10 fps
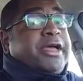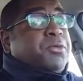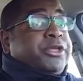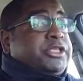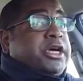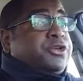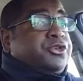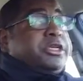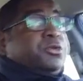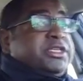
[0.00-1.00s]
forget what
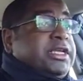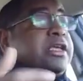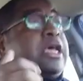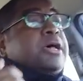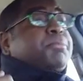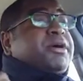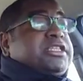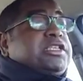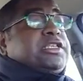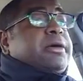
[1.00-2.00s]
country he was in,
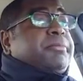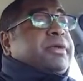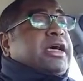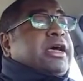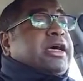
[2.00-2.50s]
but some